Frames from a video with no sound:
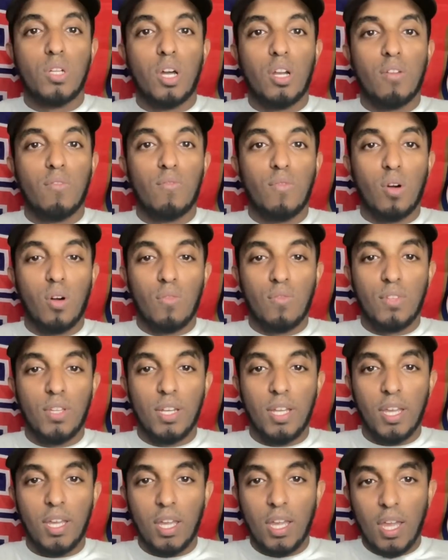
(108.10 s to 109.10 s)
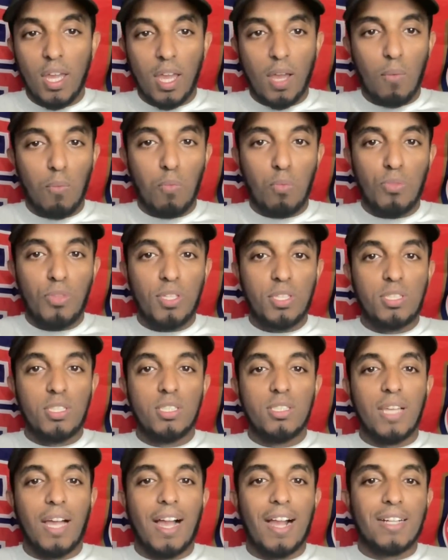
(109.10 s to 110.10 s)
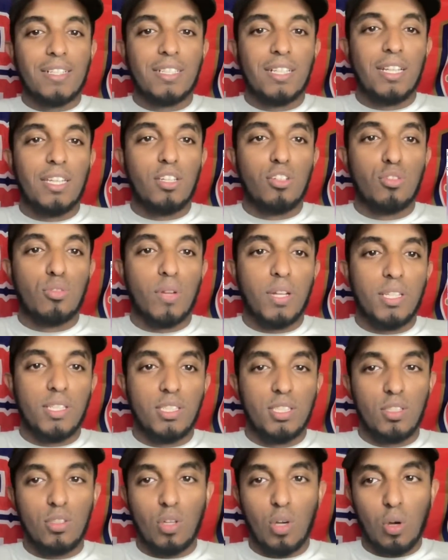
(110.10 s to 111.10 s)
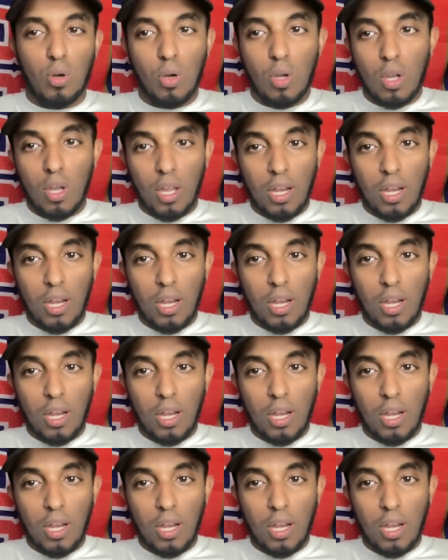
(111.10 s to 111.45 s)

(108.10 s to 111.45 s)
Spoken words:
we're not involved in it. This is actually crazy, though.